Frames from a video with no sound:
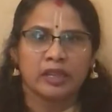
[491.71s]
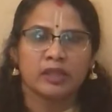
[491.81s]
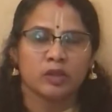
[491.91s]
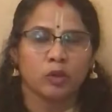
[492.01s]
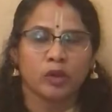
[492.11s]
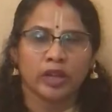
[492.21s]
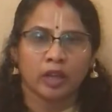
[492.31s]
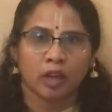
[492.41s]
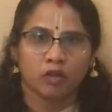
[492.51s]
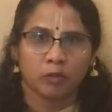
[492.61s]
is the
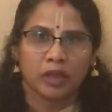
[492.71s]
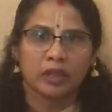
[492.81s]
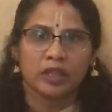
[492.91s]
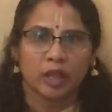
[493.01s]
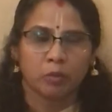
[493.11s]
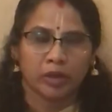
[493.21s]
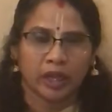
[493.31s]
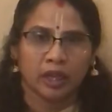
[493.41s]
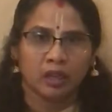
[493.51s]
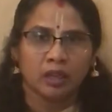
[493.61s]
story of Mother Shabari.